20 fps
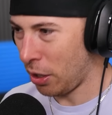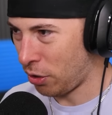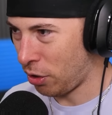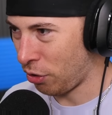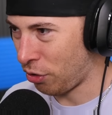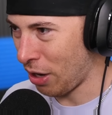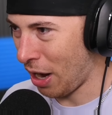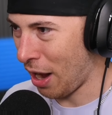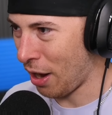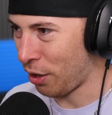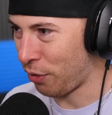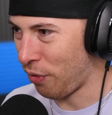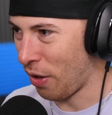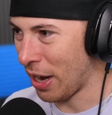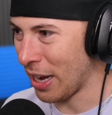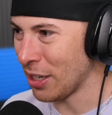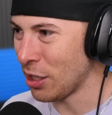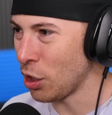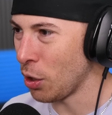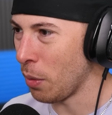This is
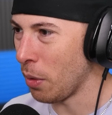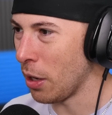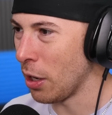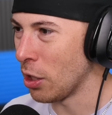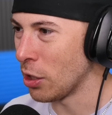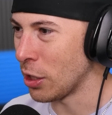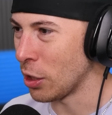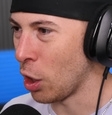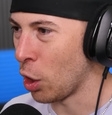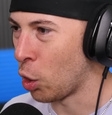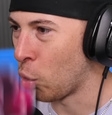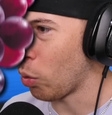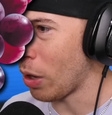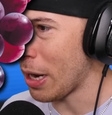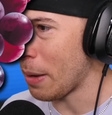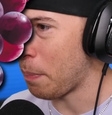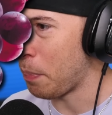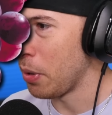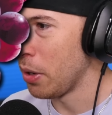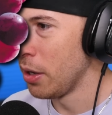satisfying. This is a, it looks like a
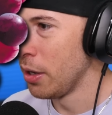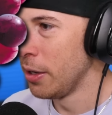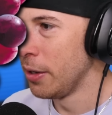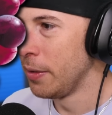grape.